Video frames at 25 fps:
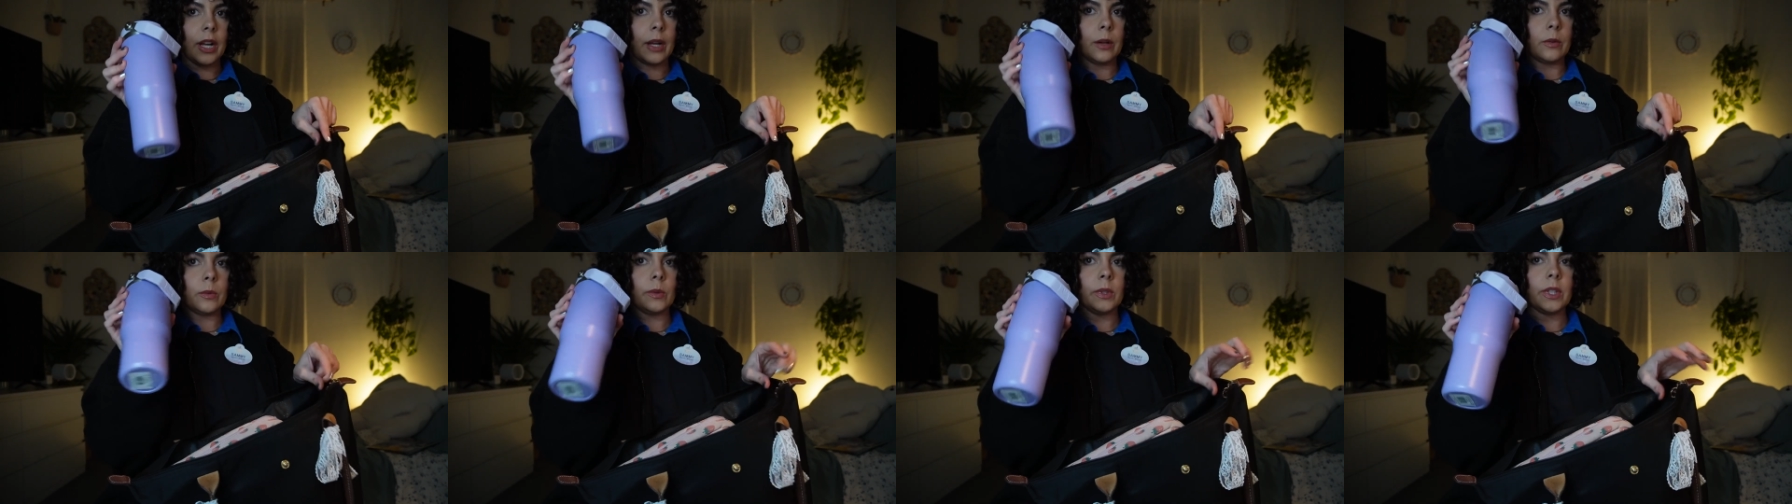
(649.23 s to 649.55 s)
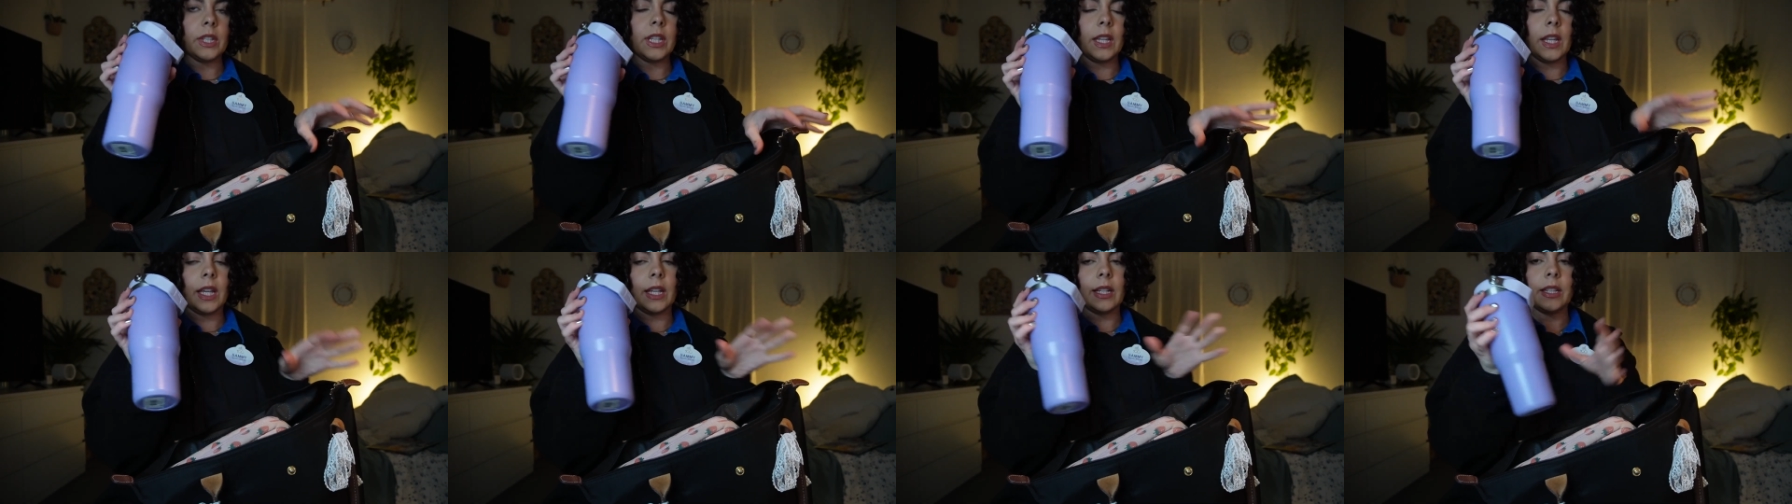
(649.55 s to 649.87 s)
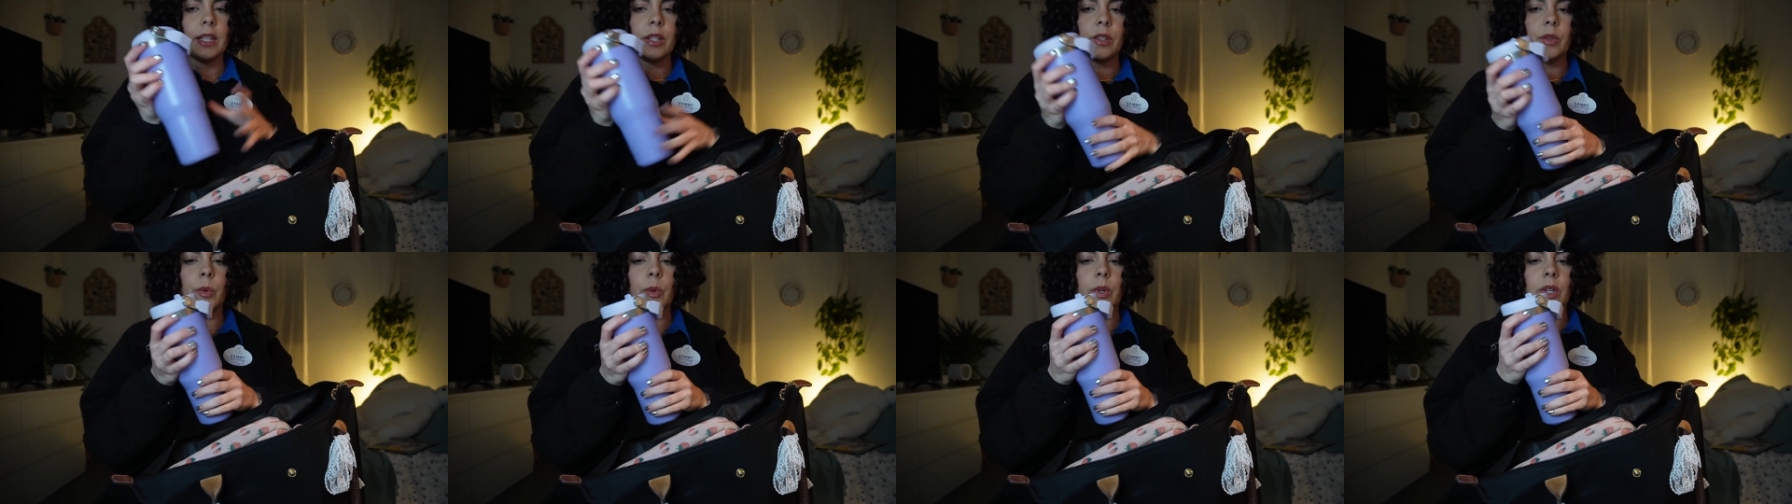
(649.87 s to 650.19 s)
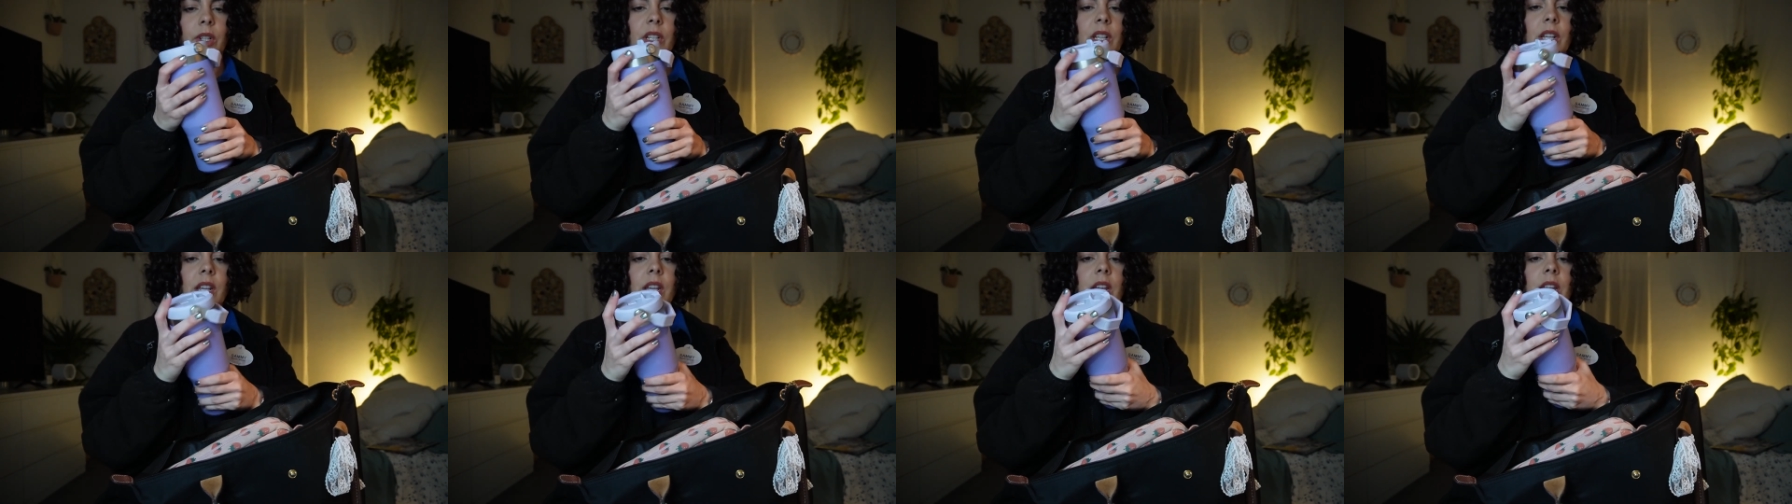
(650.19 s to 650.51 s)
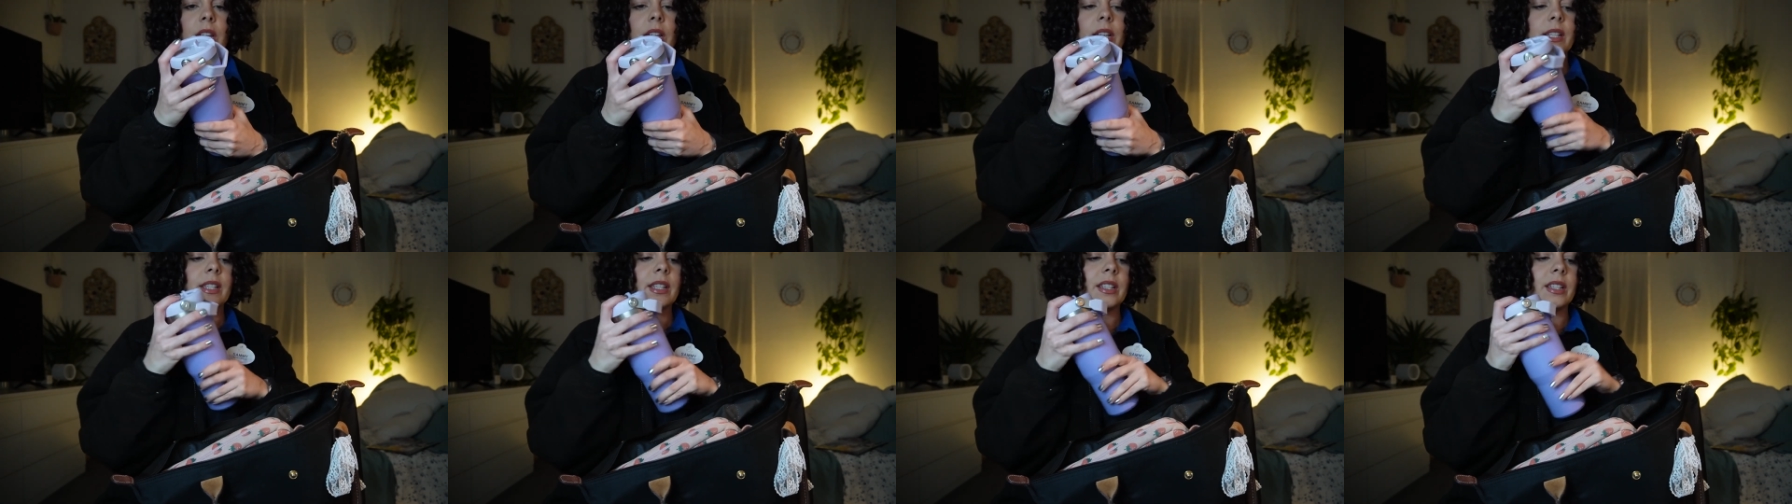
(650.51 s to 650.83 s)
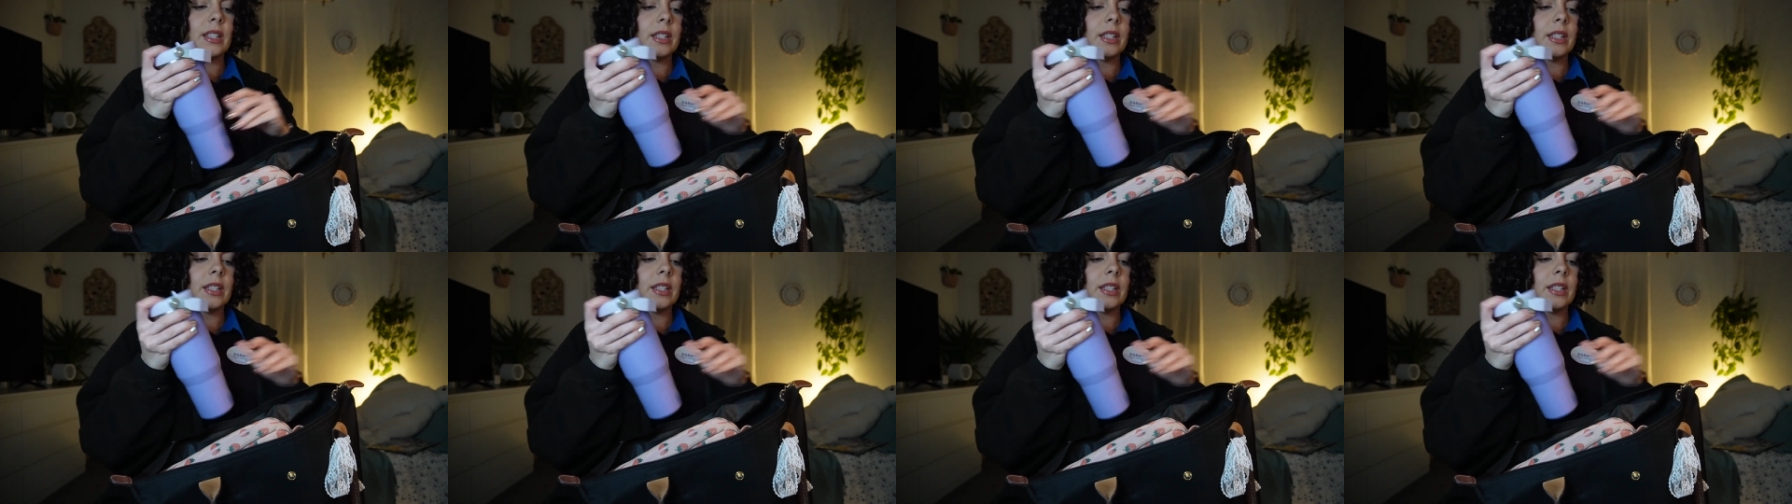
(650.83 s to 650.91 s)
I really like this one because it